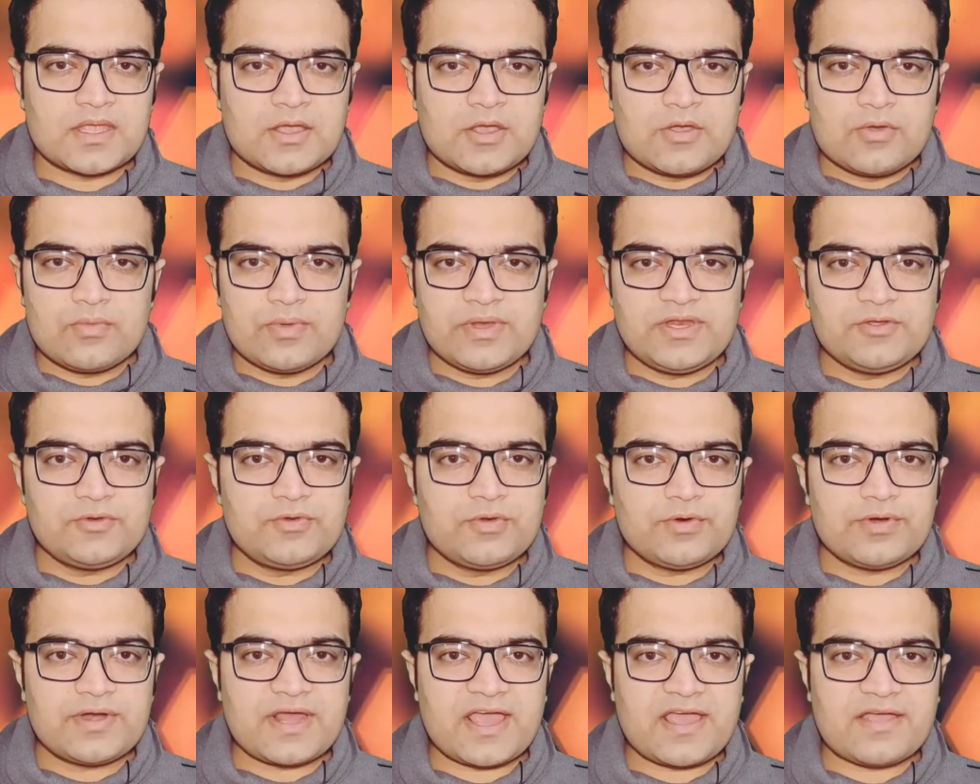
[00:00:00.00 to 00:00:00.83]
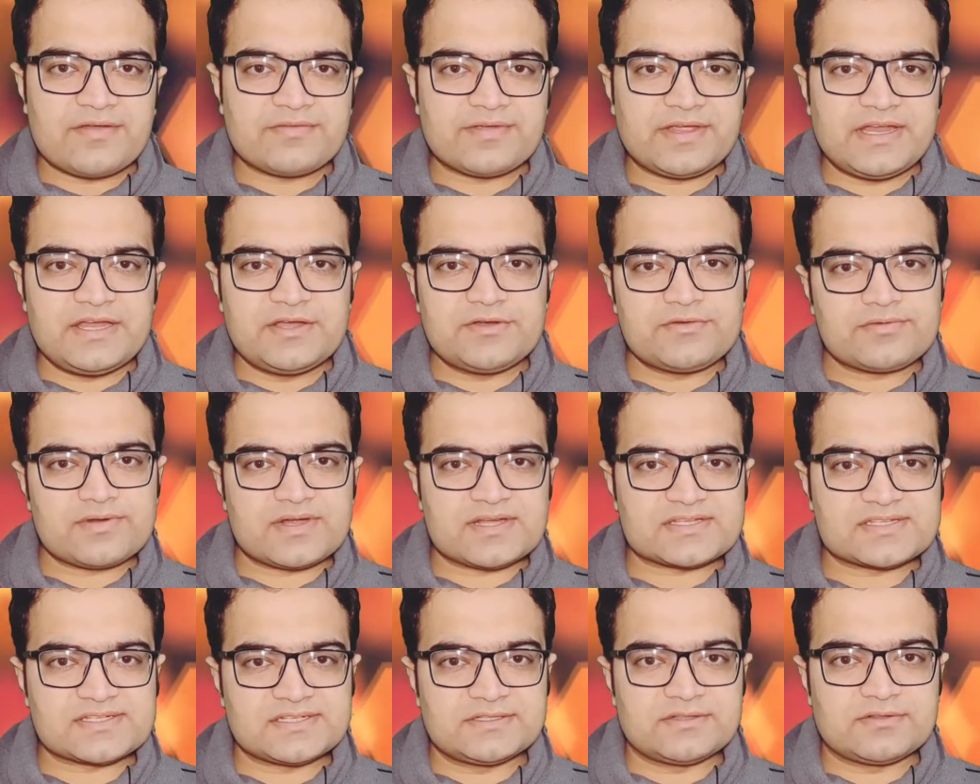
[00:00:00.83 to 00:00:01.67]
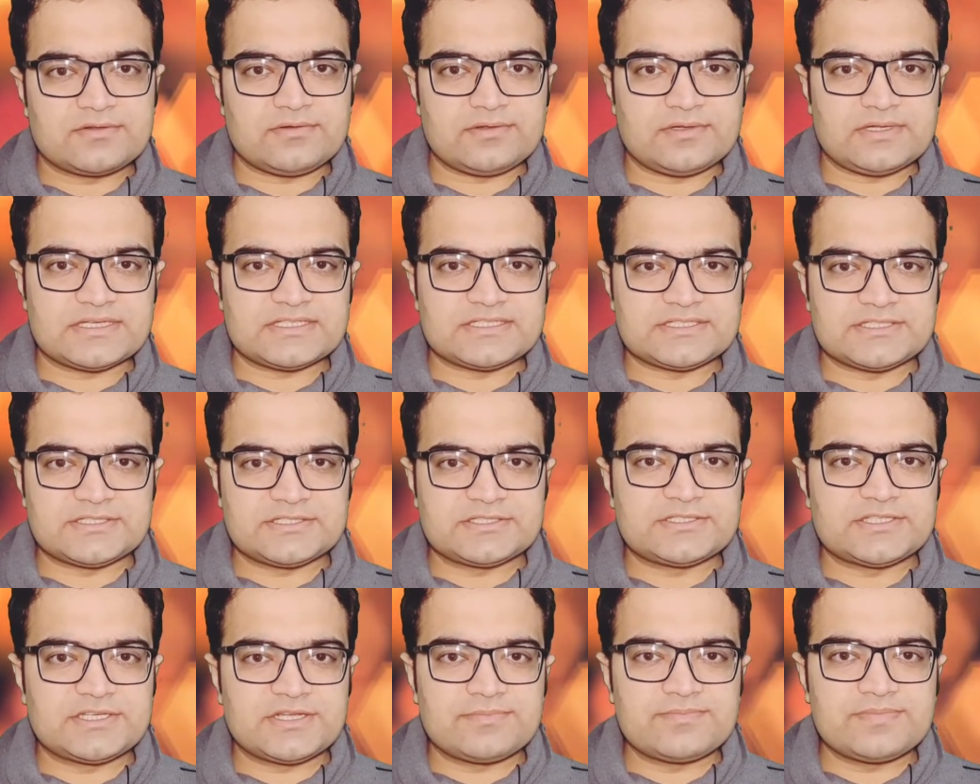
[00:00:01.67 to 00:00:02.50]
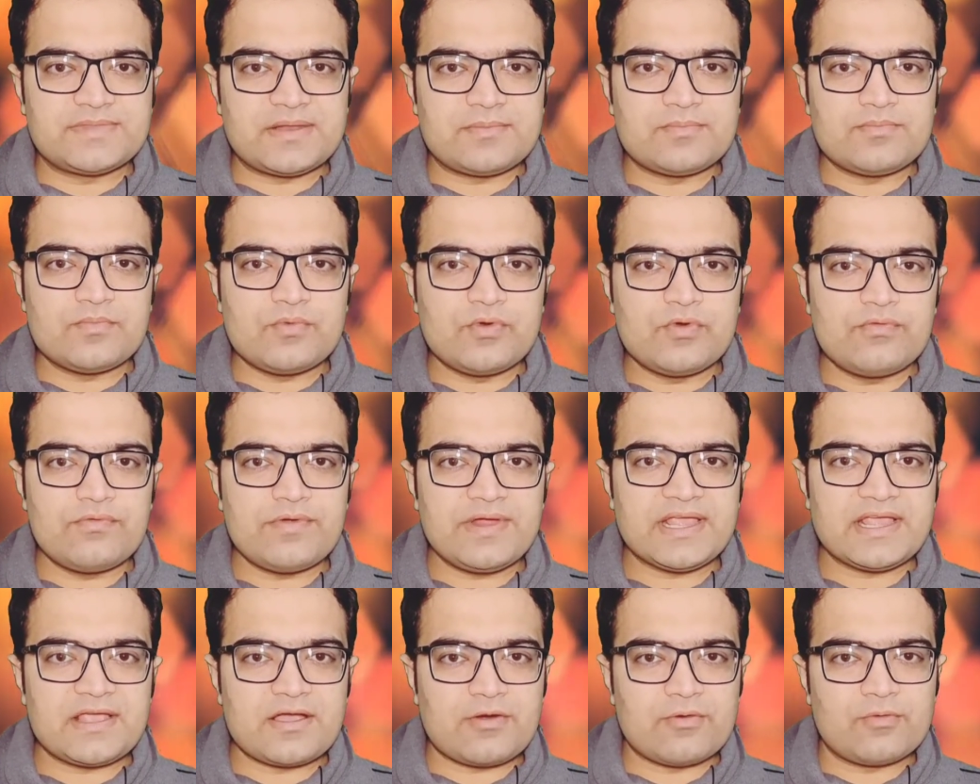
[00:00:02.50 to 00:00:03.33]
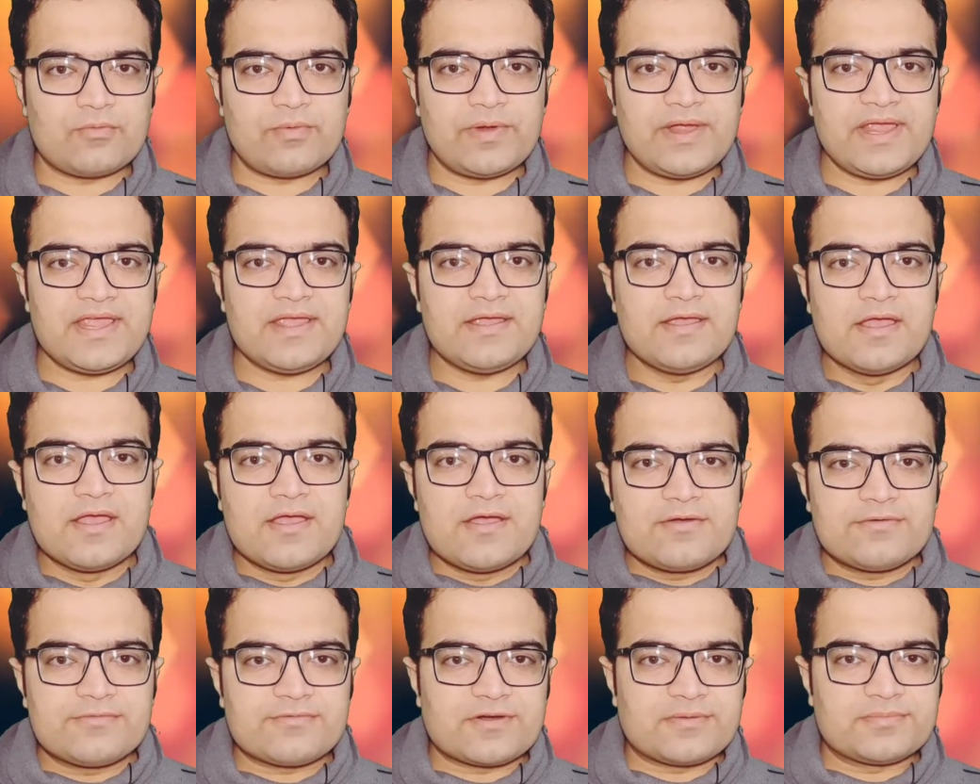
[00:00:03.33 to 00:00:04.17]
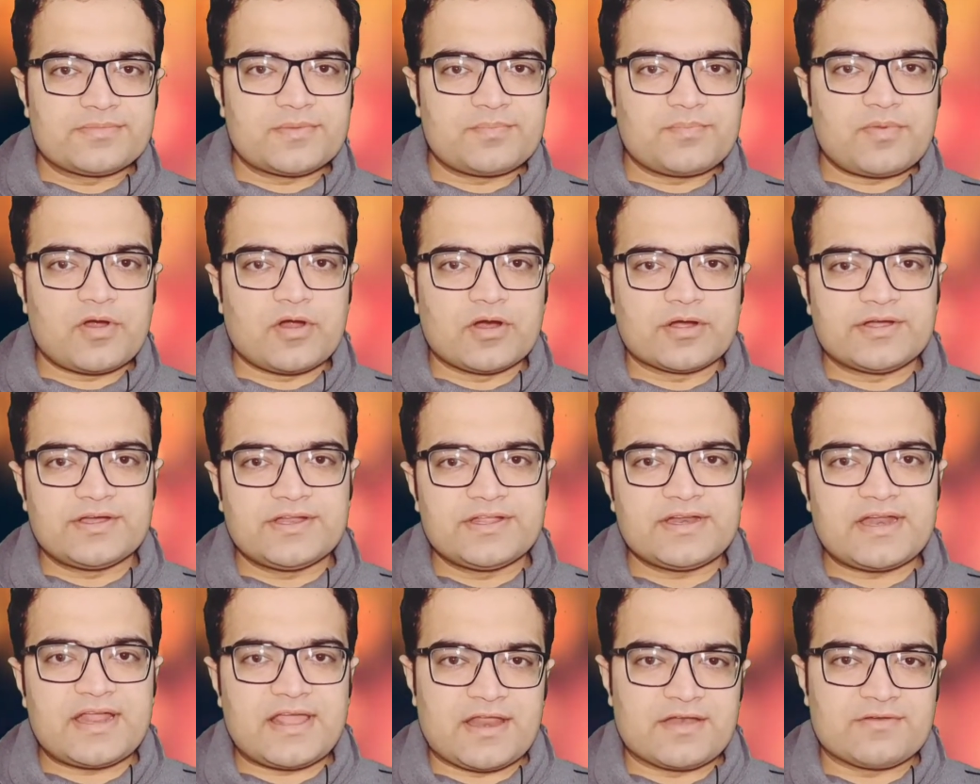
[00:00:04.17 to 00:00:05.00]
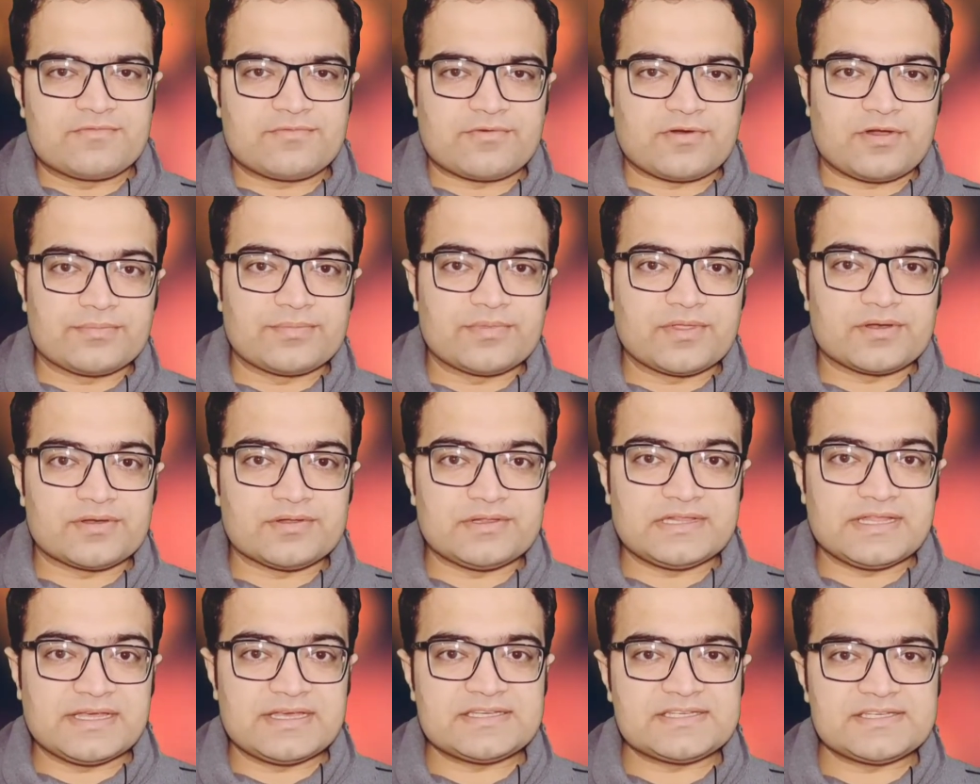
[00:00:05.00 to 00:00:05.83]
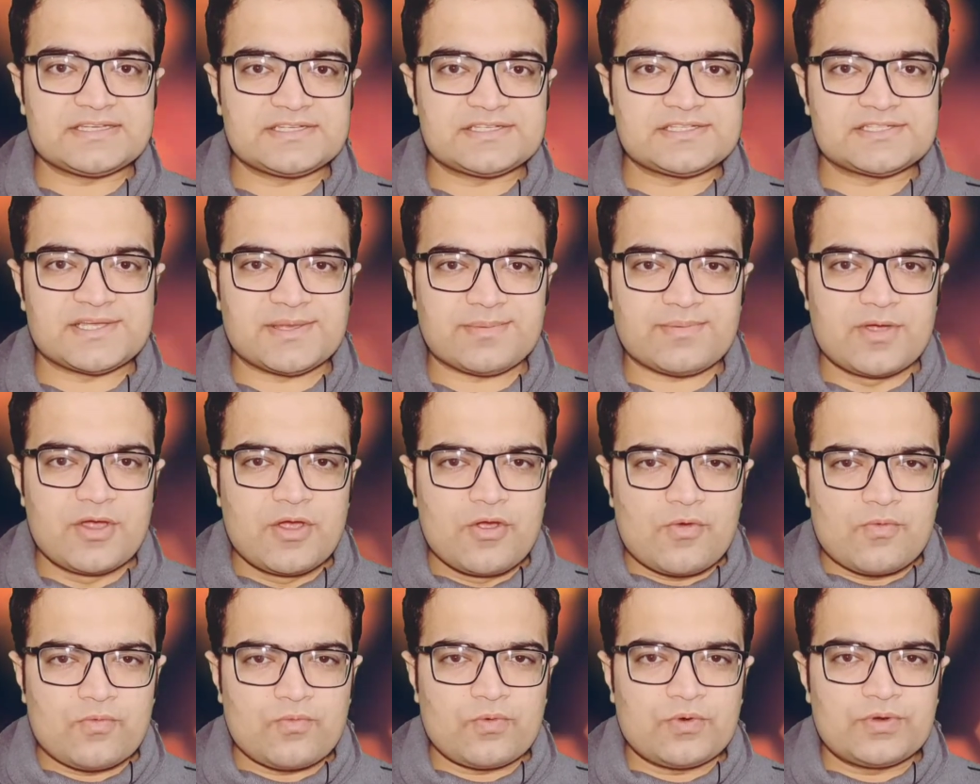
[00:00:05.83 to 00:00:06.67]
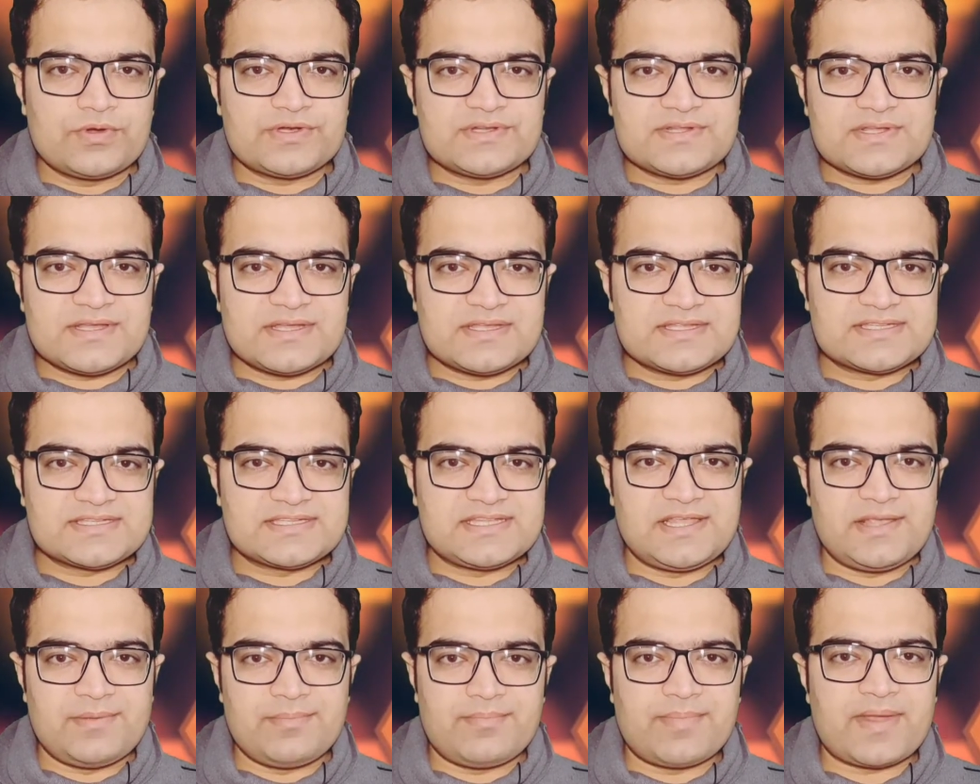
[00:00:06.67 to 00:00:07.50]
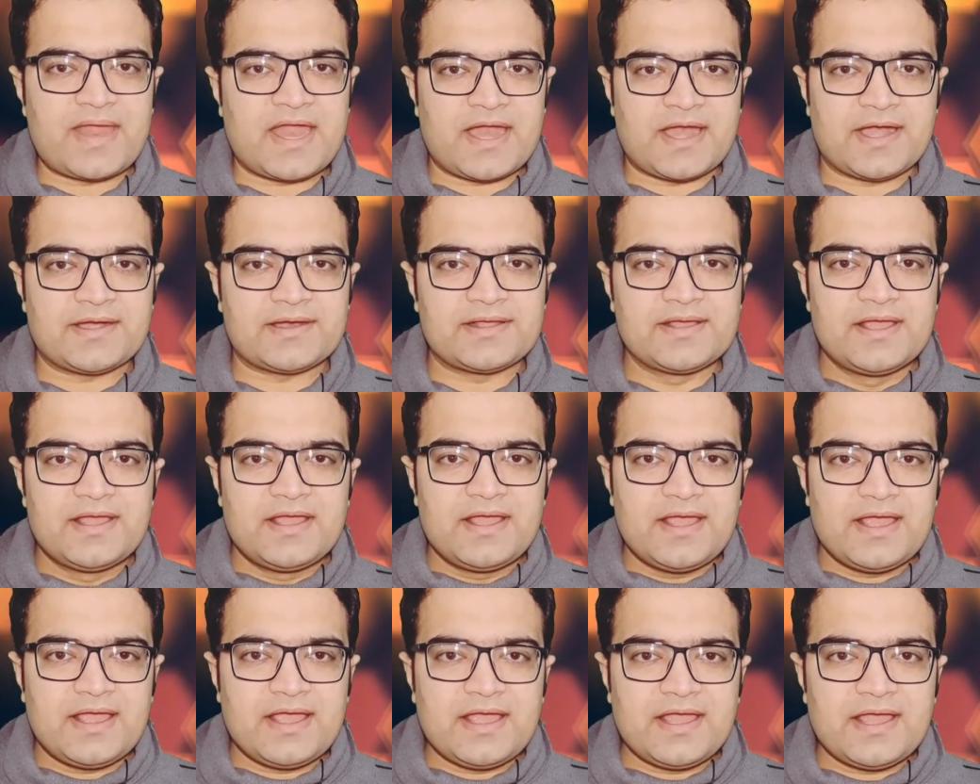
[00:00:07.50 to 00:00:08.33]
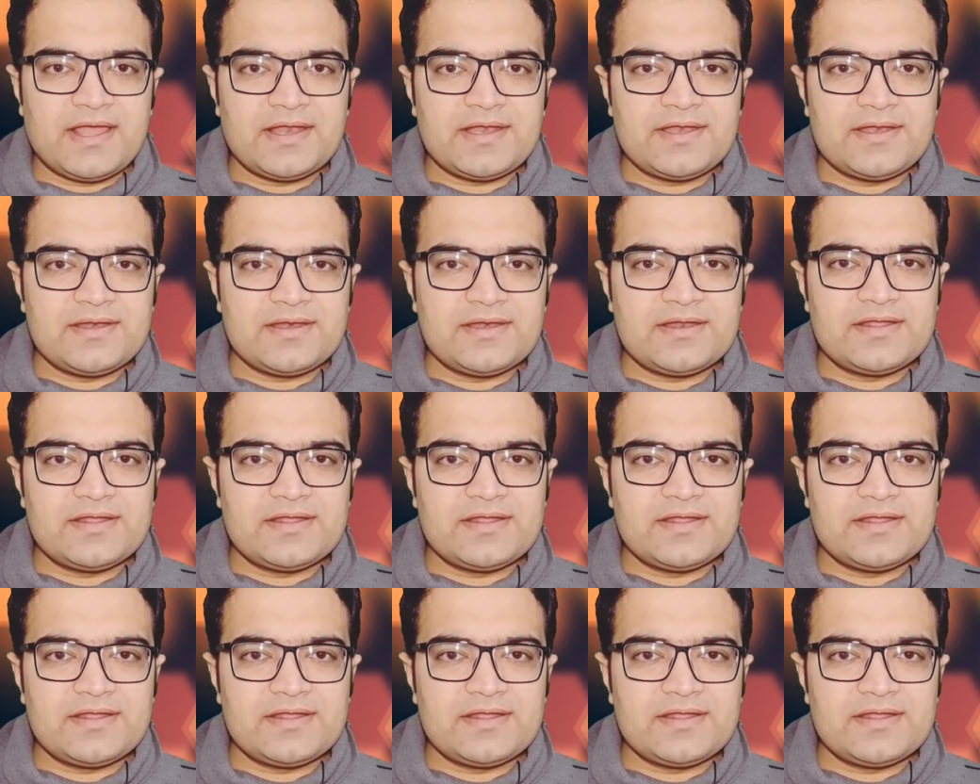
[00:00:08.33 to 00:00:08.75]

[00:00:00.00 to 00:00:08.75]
When you don't have interest in the relationship, then moving away from the partner and from the relationship won't seem bad. And